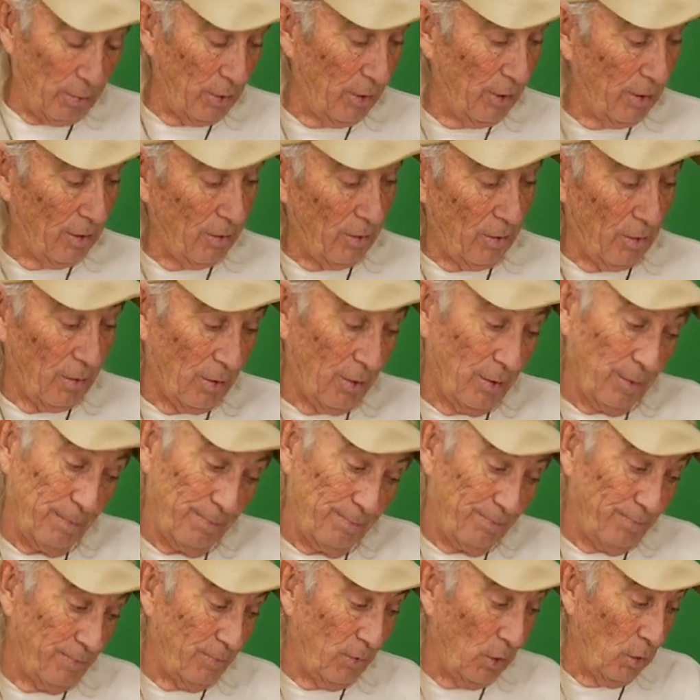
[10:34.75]
printer
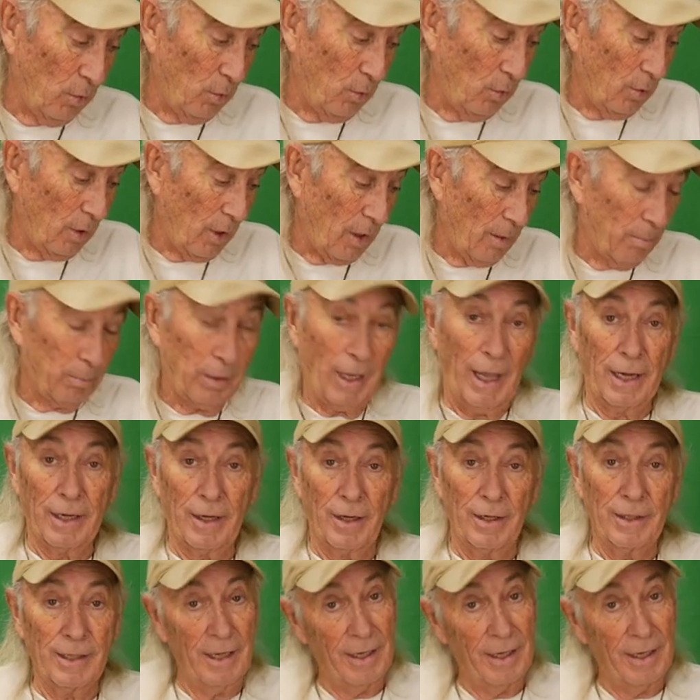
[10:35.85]
or you are planning on